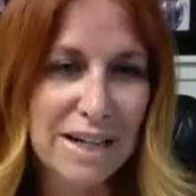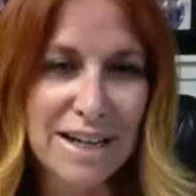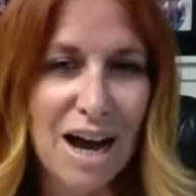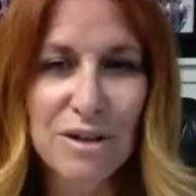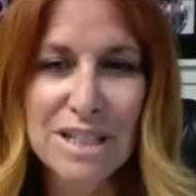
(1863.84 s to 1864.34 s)

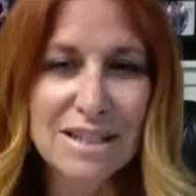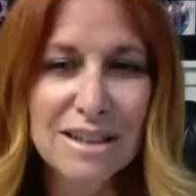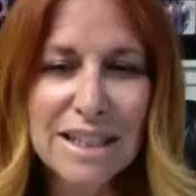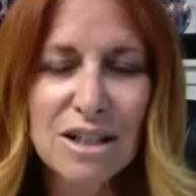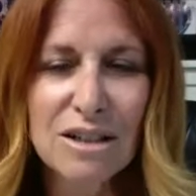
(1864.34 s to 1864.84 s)
now. It's
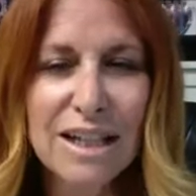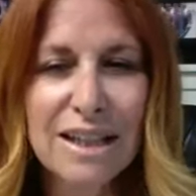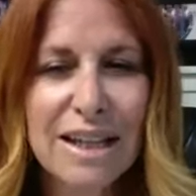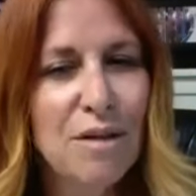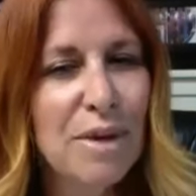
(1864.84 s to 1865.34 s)
little. And
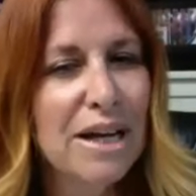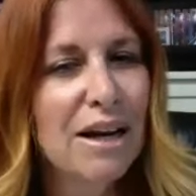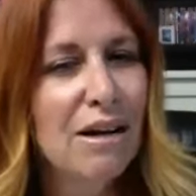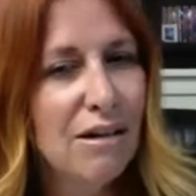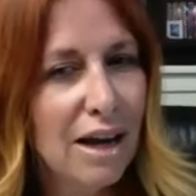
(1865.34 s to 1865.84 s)
then I'm like,
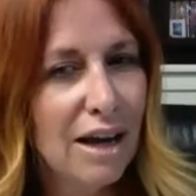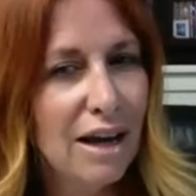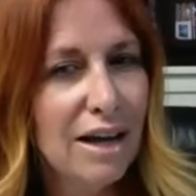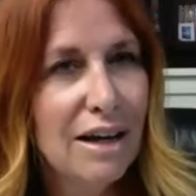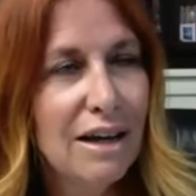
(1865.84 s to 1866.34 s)

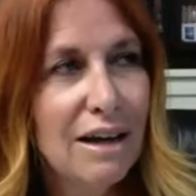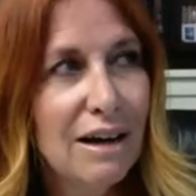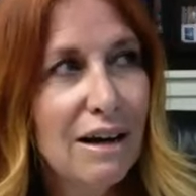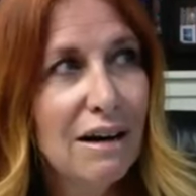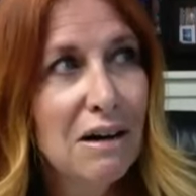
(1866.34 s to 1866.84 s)
okay,
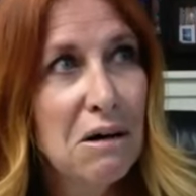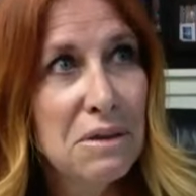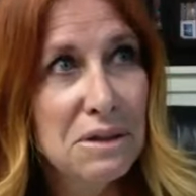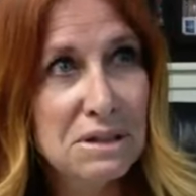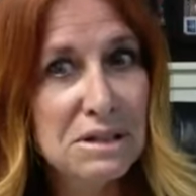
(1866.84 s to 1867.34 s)

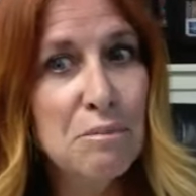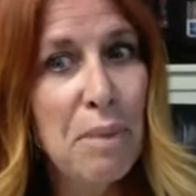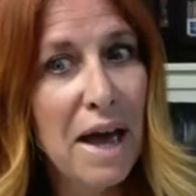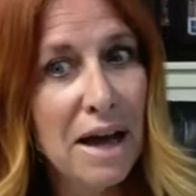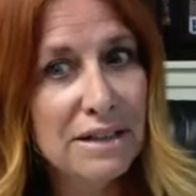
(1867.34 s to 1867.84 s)
this is
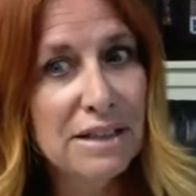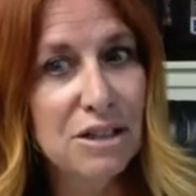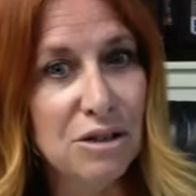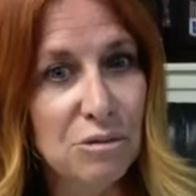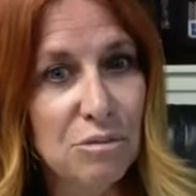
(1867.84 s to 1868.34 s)
impacting
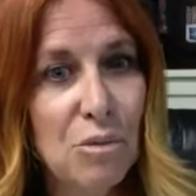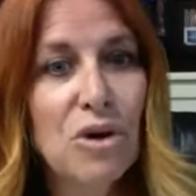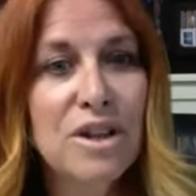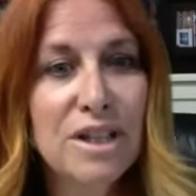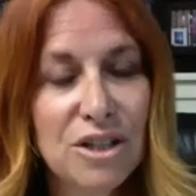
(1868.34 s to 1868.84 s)
you
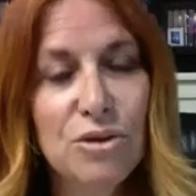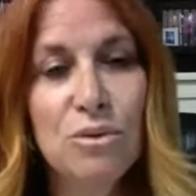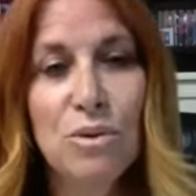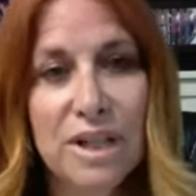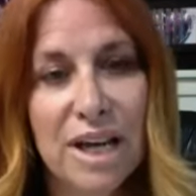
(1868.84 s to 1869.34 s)
more than you
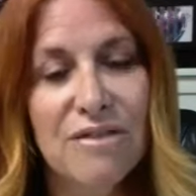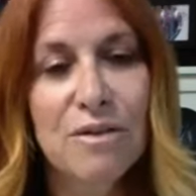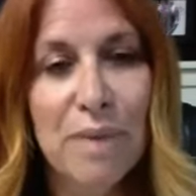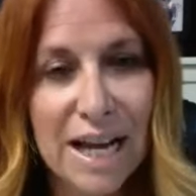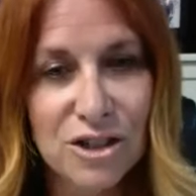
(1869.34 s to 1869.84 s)
would have
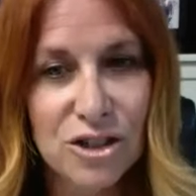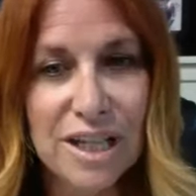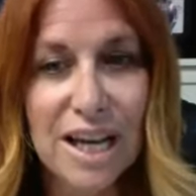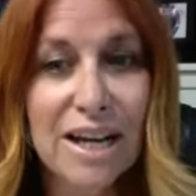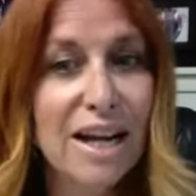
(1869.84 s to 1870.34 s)

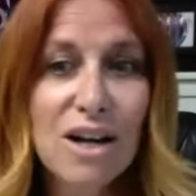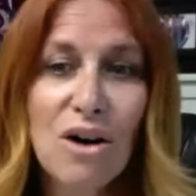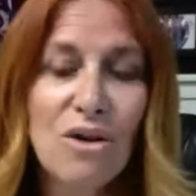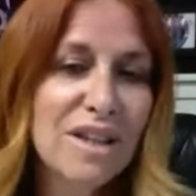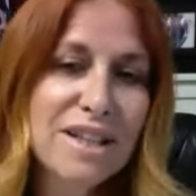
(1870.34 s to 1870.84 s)
imagined. And I know that